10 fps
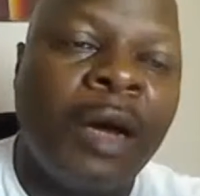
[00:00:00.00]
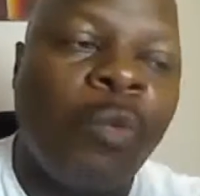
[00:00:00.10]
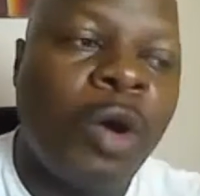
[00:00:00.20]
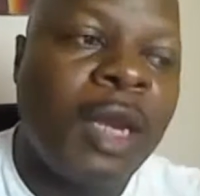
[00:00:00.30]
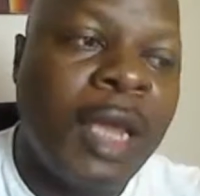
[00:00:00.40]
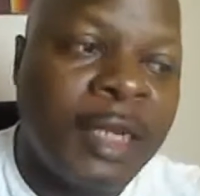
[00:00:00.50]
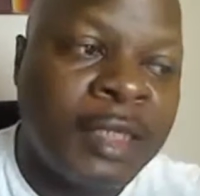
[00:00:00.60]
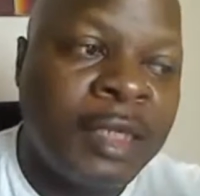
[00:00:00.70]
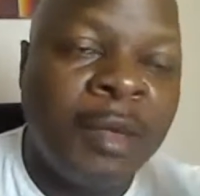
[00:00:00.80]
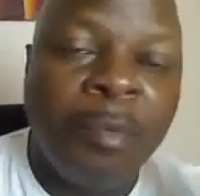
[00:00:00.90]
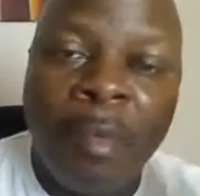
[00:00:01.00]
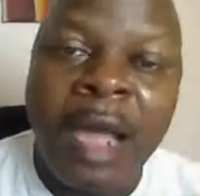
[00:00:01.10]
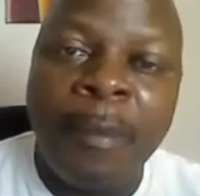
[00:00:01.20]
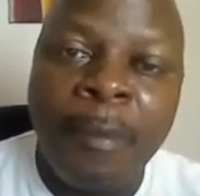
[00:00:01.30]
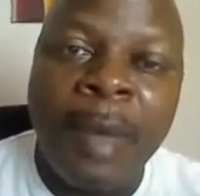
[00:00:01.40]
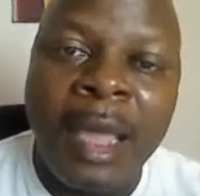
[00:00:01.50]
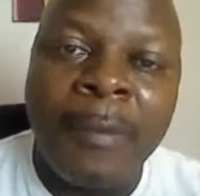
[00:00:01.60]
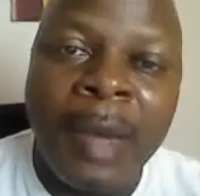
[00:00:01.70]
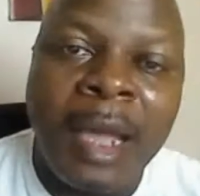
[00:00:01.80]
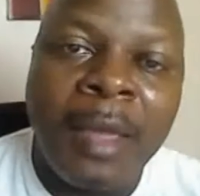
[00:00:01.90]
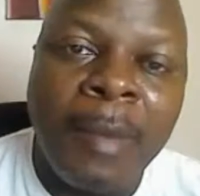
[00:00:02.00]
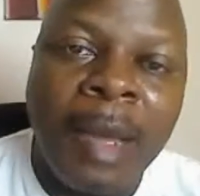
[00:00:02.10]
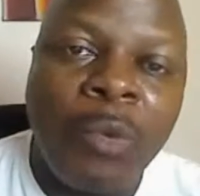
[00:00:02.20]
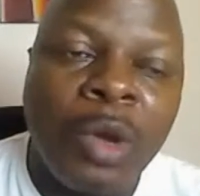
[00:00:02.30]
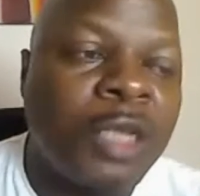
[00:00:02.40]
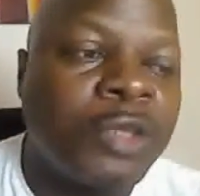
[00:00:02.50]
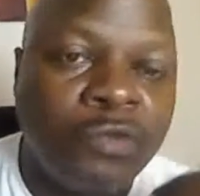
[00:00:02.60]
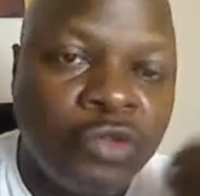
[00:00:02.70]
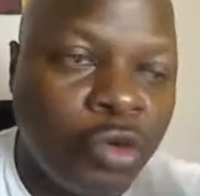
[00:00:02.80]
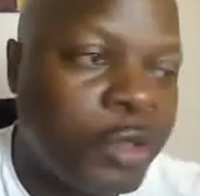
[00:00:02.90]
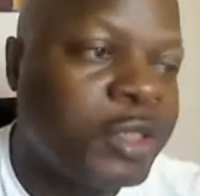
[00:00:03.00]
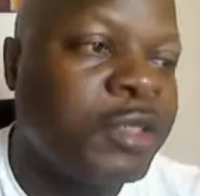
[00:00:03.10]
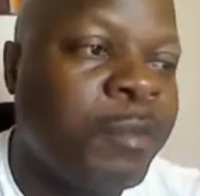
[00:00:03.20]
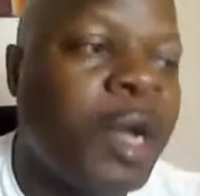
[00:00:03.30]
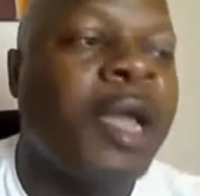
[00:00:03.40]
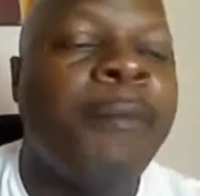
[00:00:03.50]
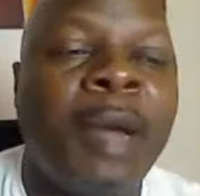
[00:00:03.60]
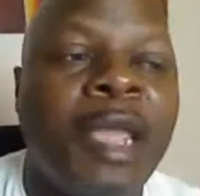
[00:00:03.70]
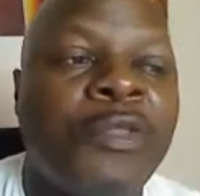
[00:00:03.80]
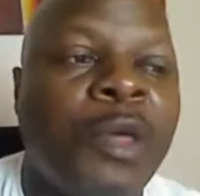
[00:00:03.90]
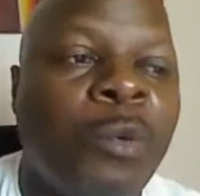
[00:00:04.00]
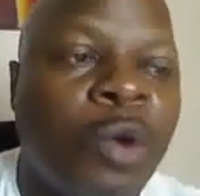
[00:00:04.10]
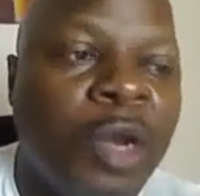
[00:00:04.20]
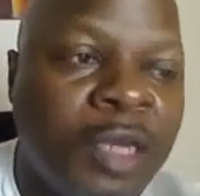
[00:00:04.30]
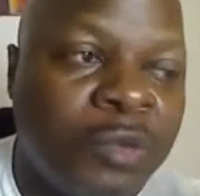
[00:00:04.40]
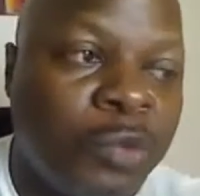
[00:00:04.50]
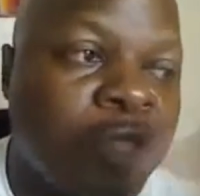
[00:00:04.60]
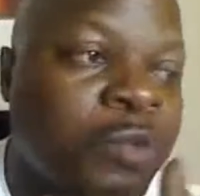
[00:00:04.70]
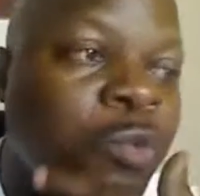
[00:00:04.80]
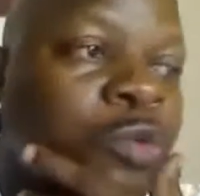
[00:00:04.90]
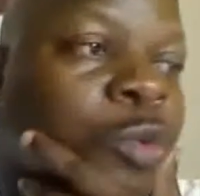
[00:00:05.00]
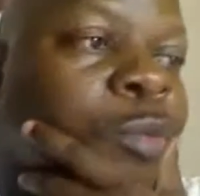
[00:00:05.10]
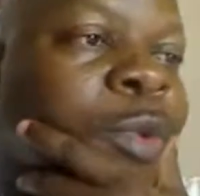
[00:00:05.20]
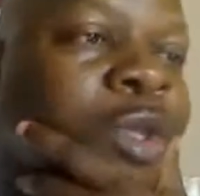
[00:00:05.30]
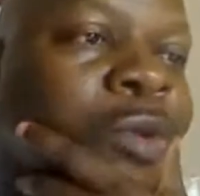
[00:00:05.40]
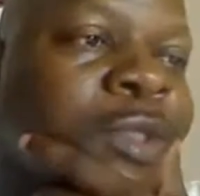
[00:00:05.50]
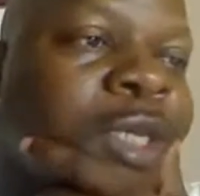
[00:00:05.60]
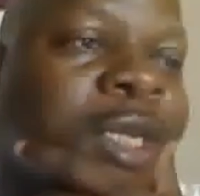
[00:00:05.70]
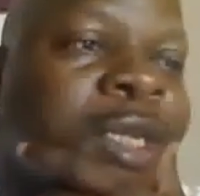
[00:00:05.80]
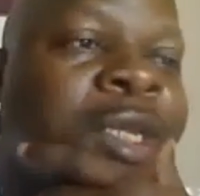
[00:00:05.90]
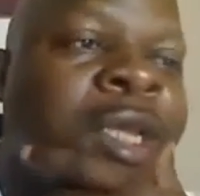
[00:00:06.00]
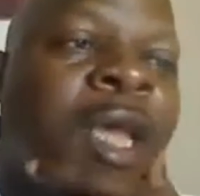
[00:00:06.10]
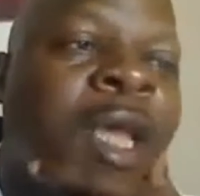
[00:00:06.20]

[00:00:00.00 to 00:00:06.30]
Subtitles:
wallets. My wallet of choice is my Ether wallet, which is what we will be using,